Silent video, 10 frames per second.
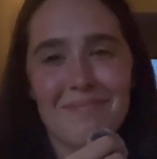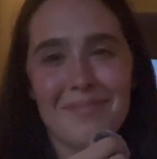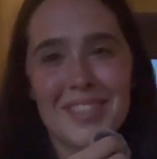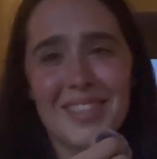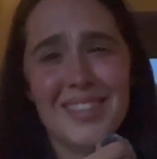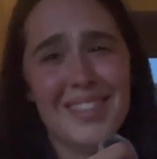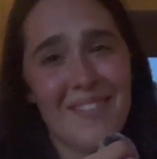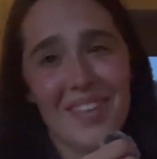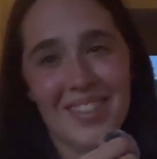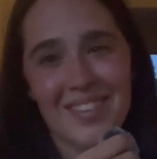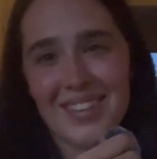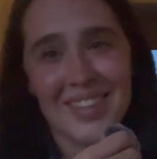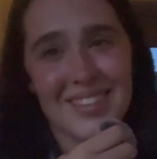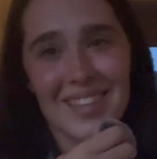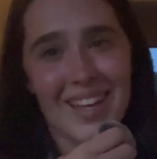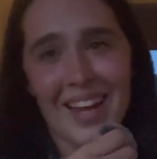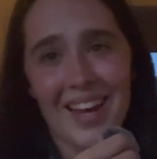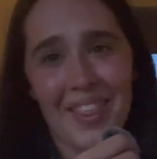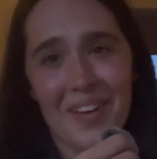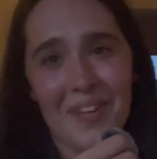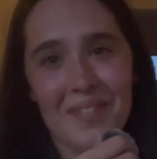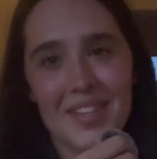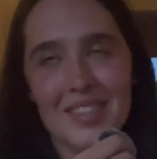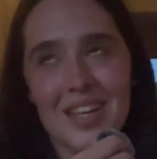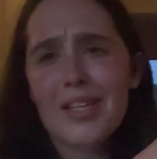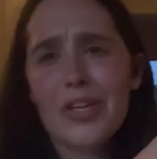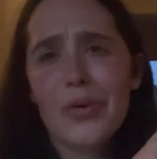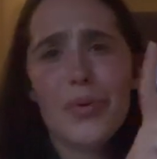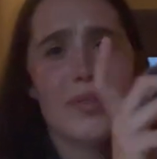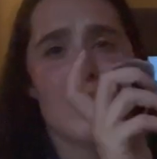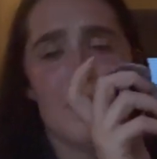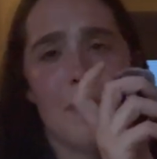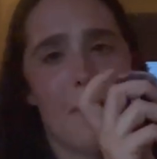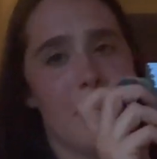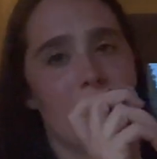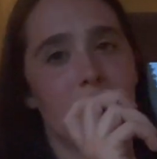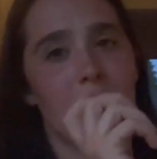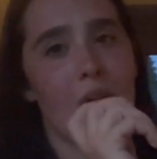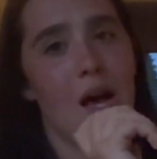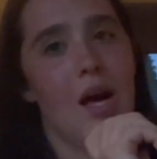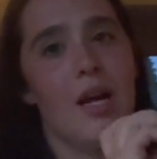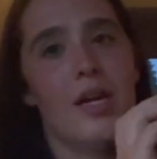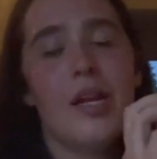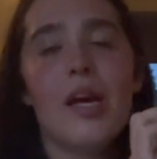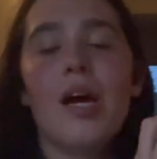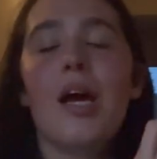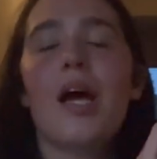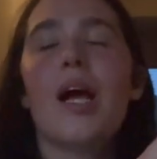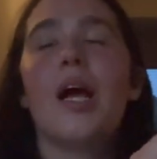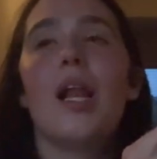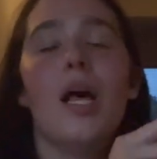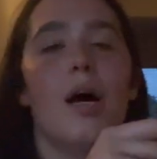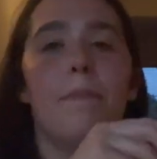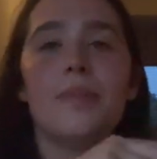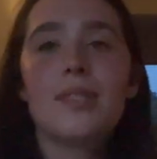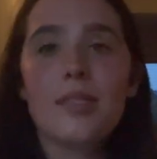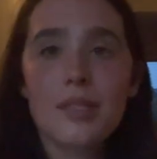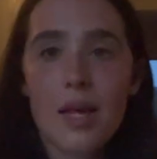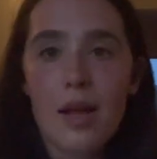she never doesn't think anything of it. Cue some pictures and clips.